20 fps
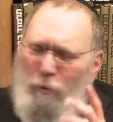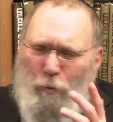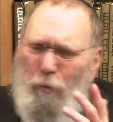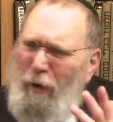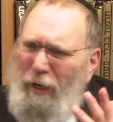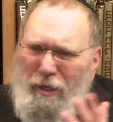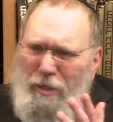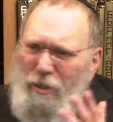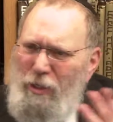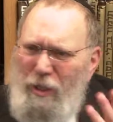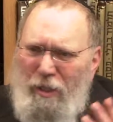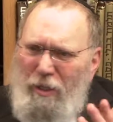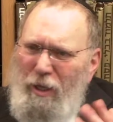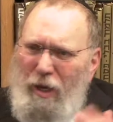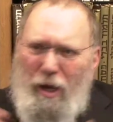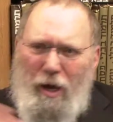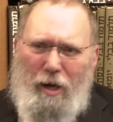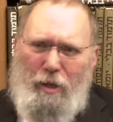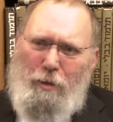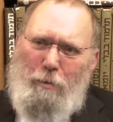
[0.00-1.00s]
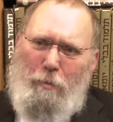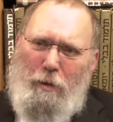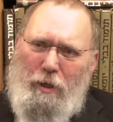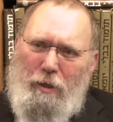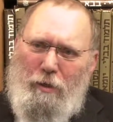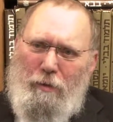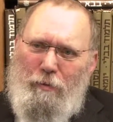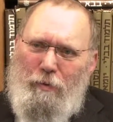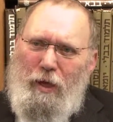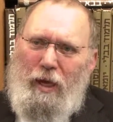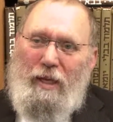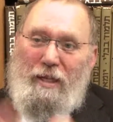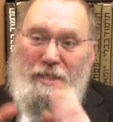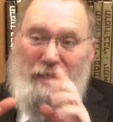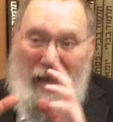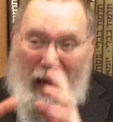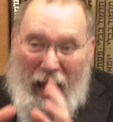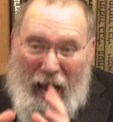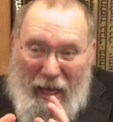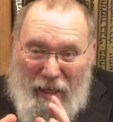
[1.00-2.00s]
When is he the guy in the middle?
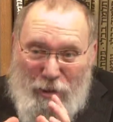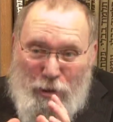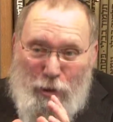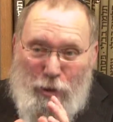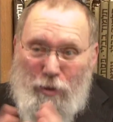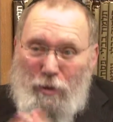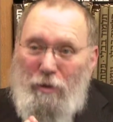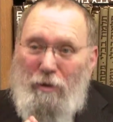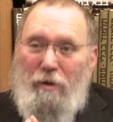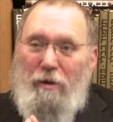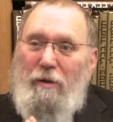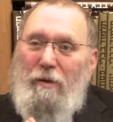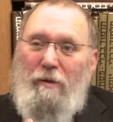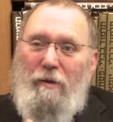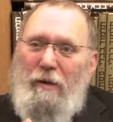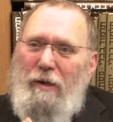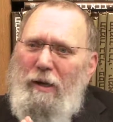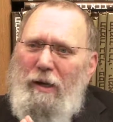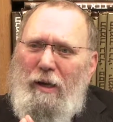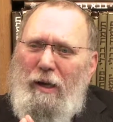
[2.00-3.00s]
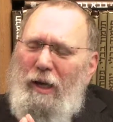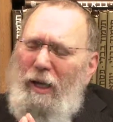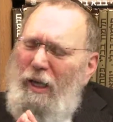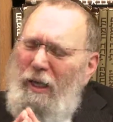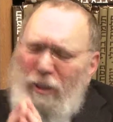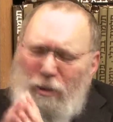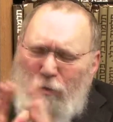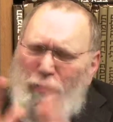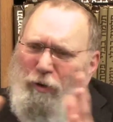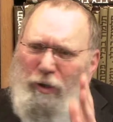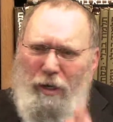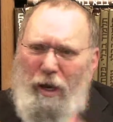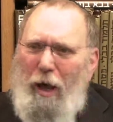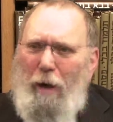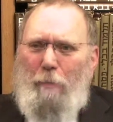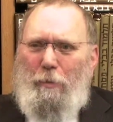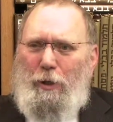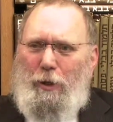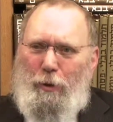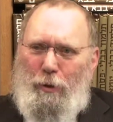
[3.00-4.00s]
His answer is
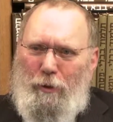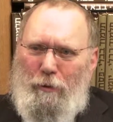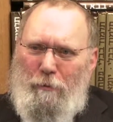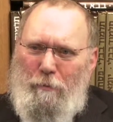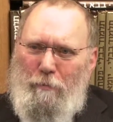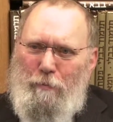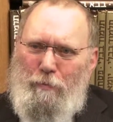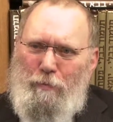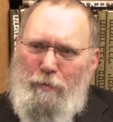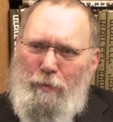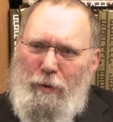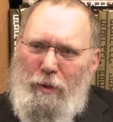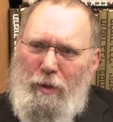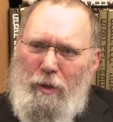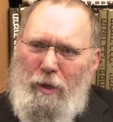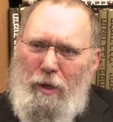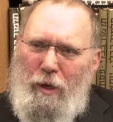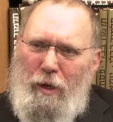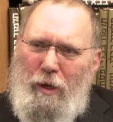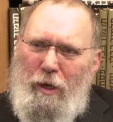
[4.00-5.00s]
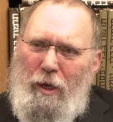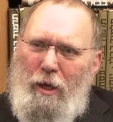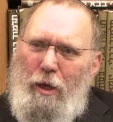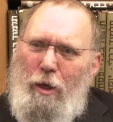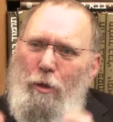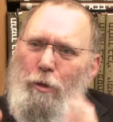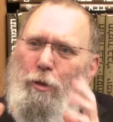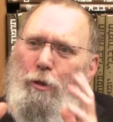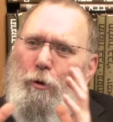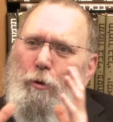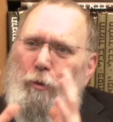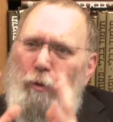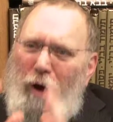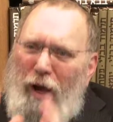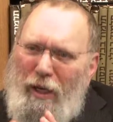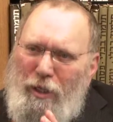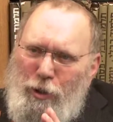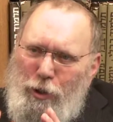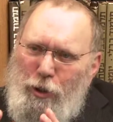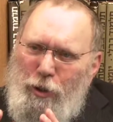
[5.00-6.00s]
phenomenal. The
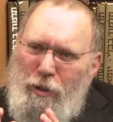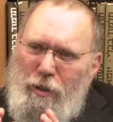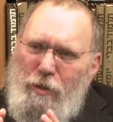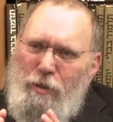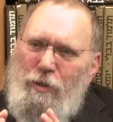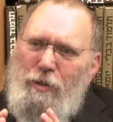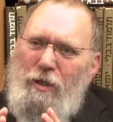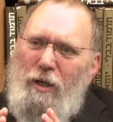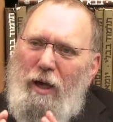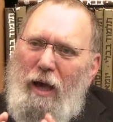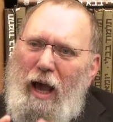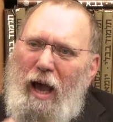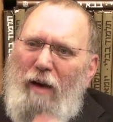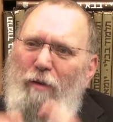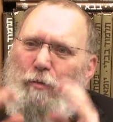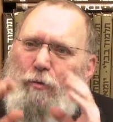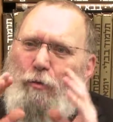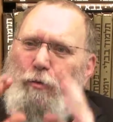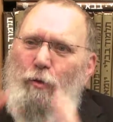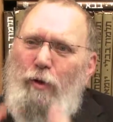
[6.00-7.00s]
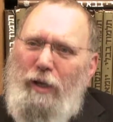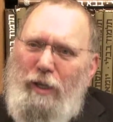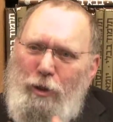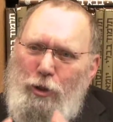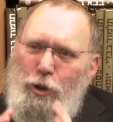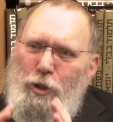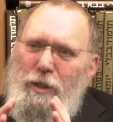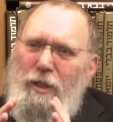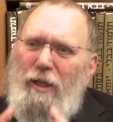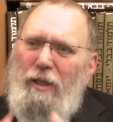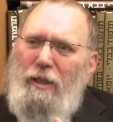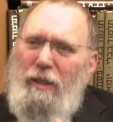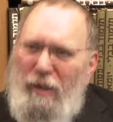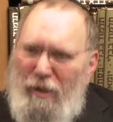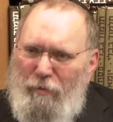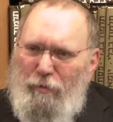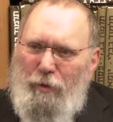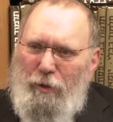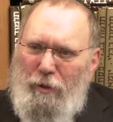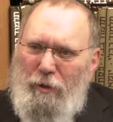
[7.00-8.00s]
righteous have reached a
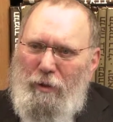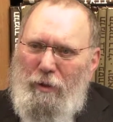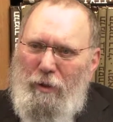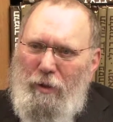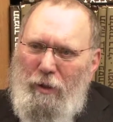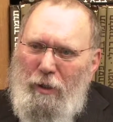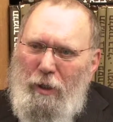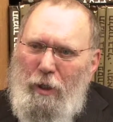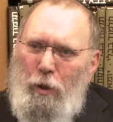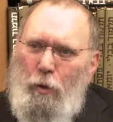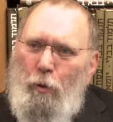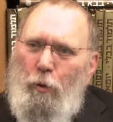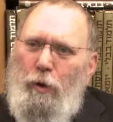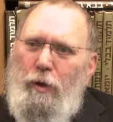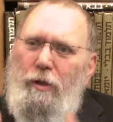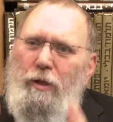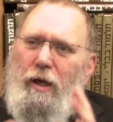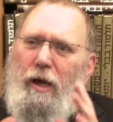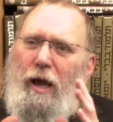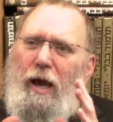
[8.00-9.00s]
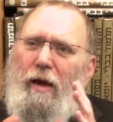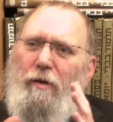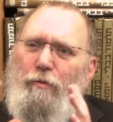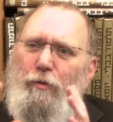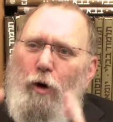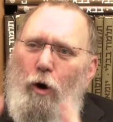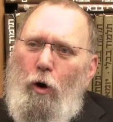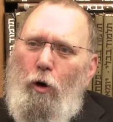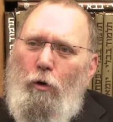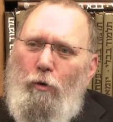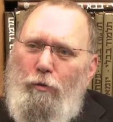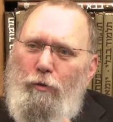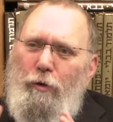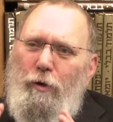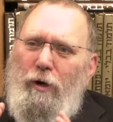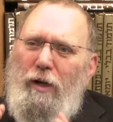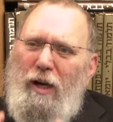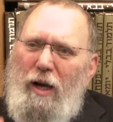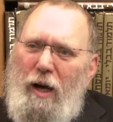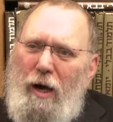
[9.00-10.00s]
level where they have
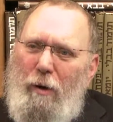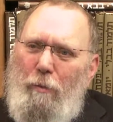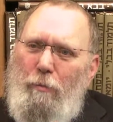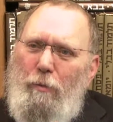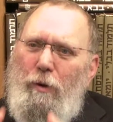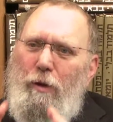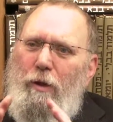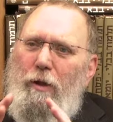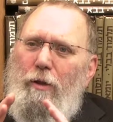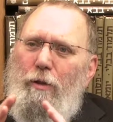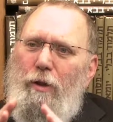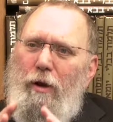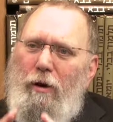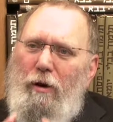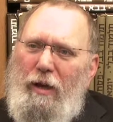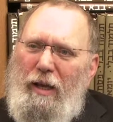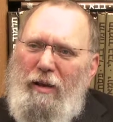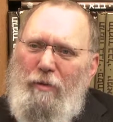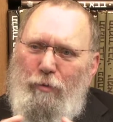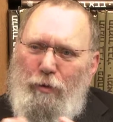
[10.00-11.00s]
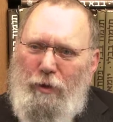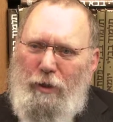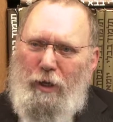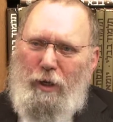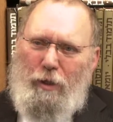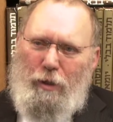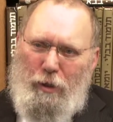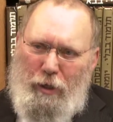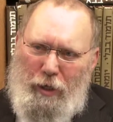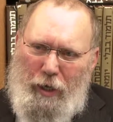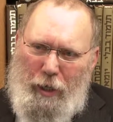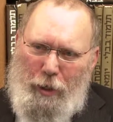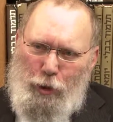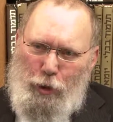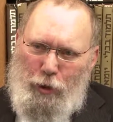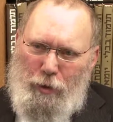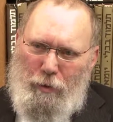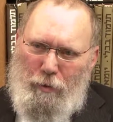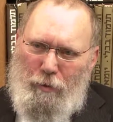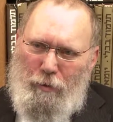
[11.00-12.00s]
overcome their evil
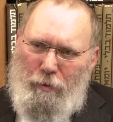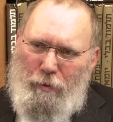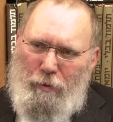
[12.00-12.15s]
inclination.